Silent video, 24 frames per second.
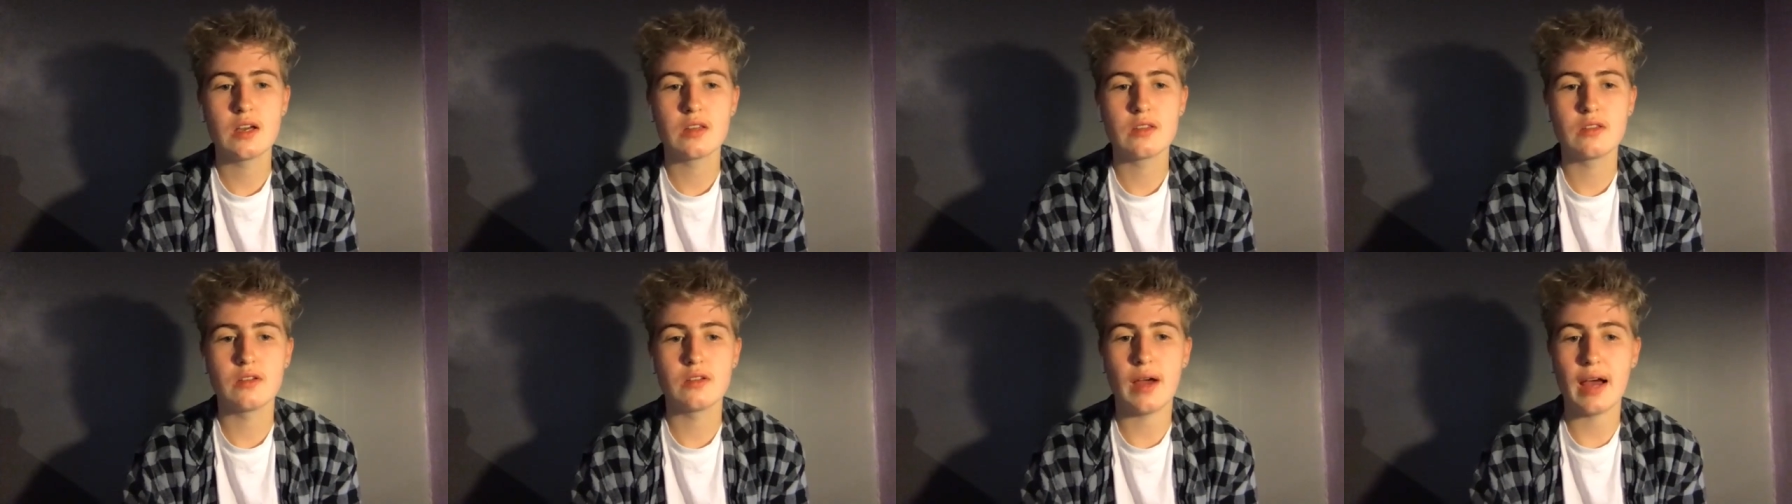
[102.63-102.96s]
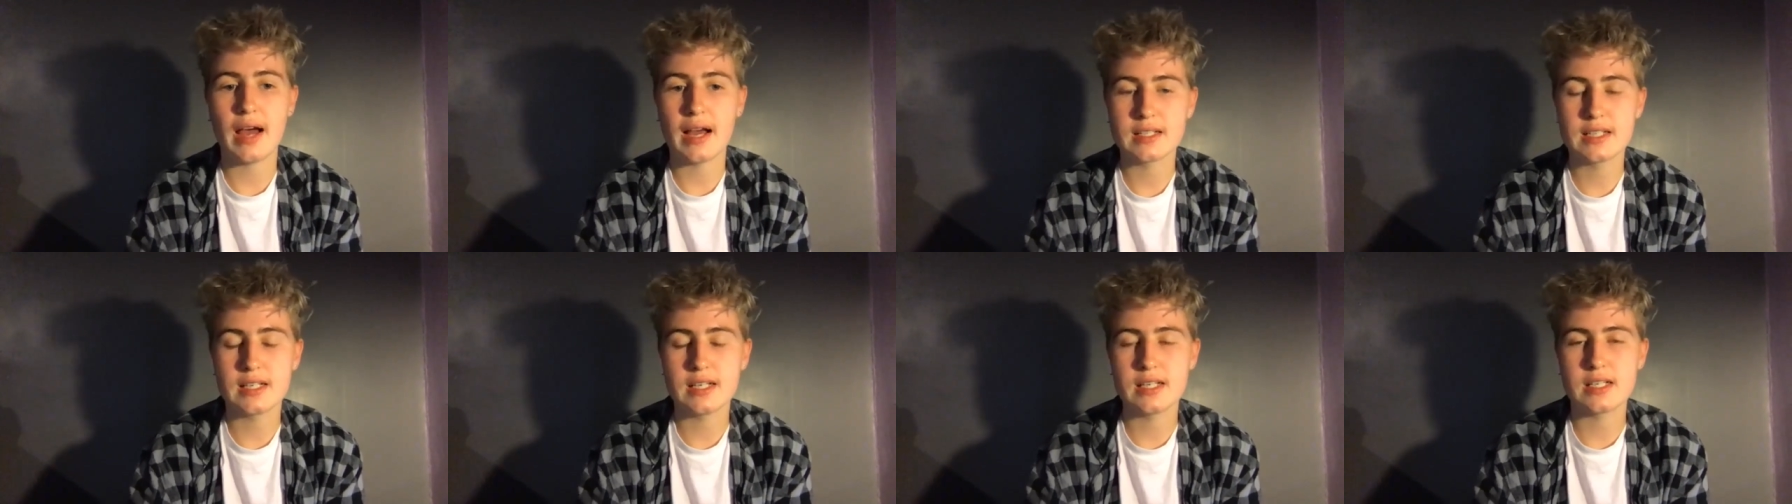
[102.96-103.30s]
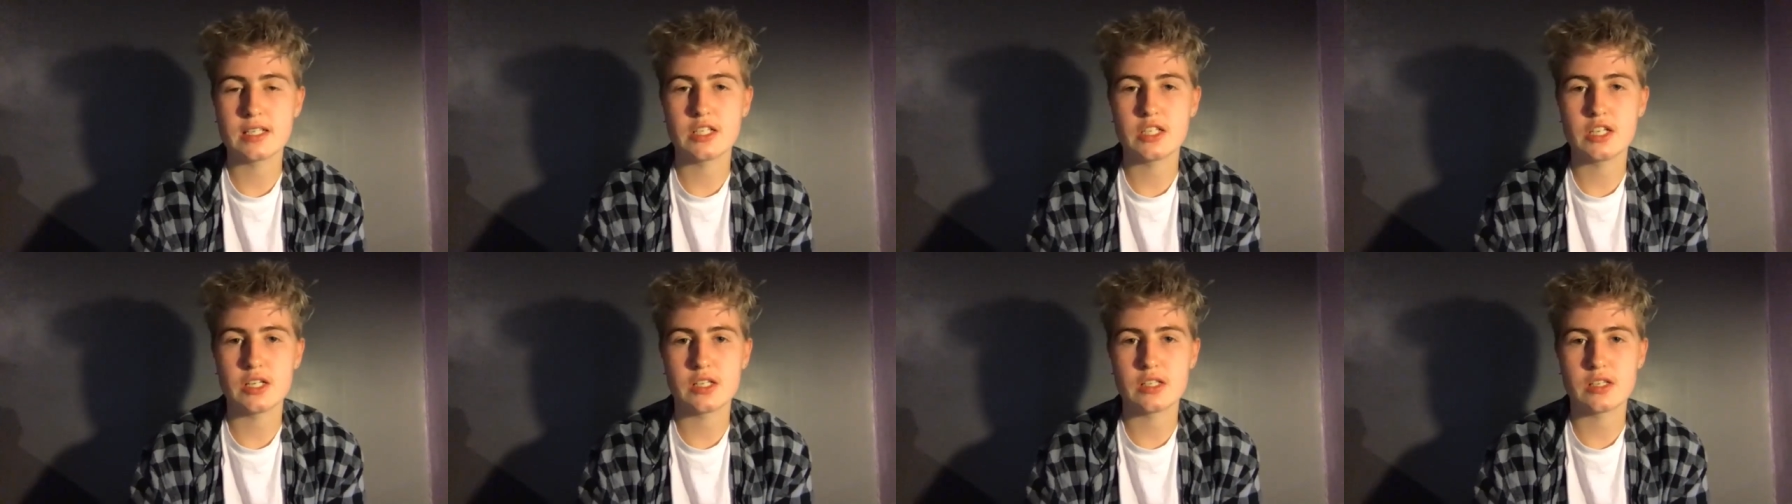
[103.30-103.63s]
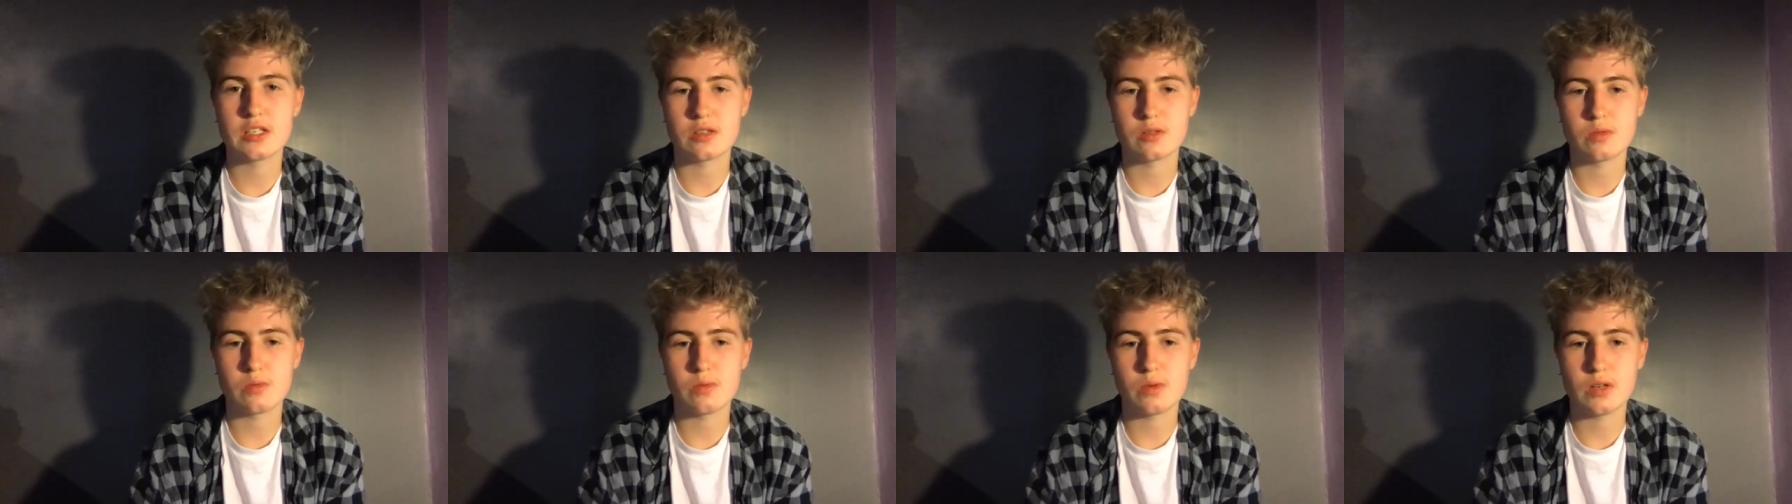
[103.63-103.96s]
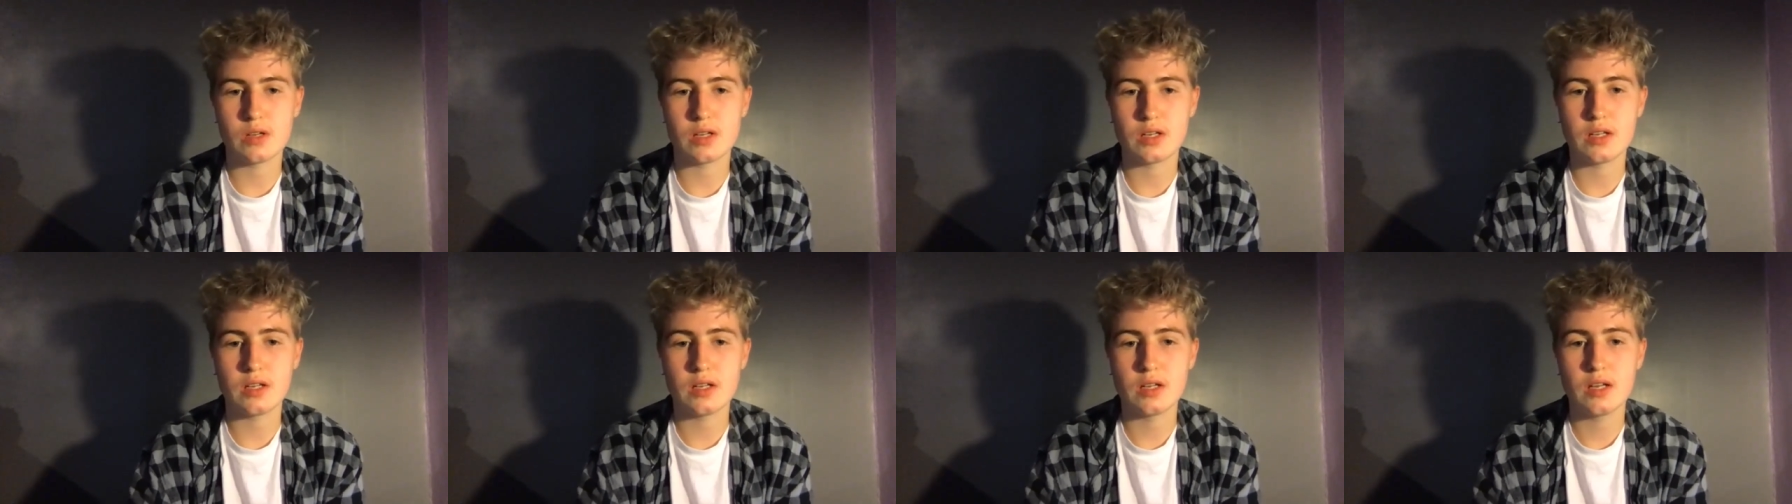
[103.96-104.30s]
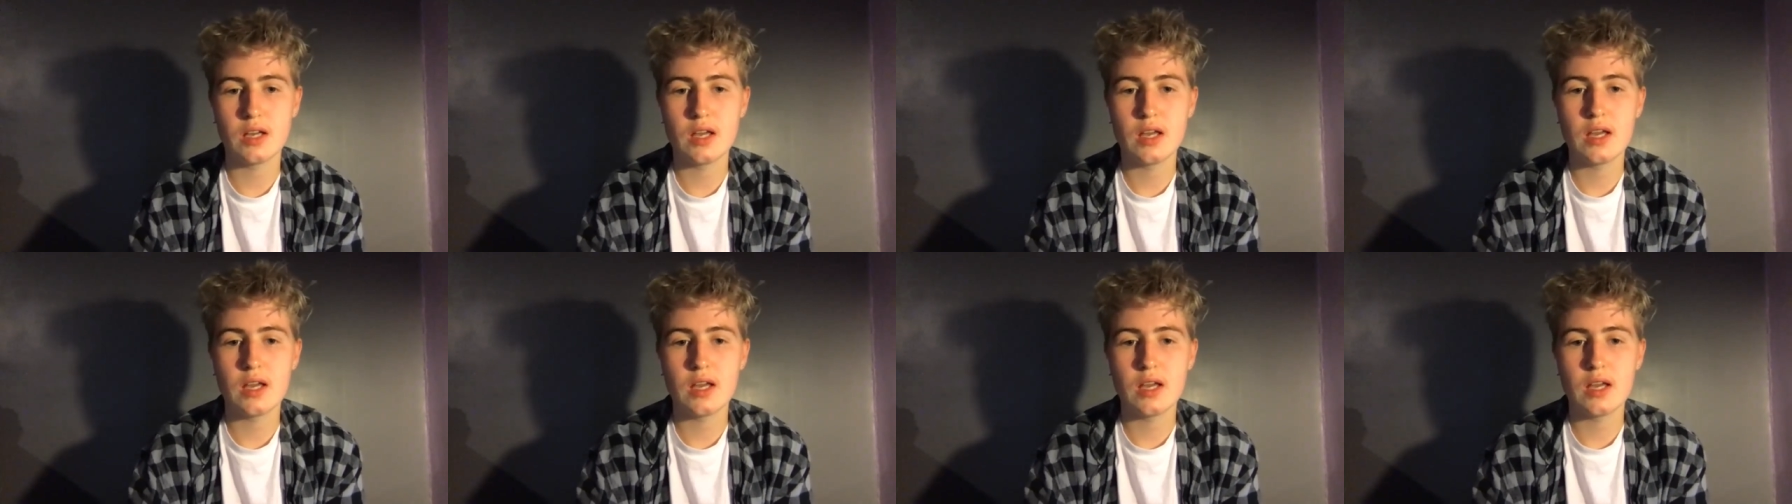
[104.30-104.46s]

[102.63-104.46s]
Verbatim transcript: through acting as Jesus would,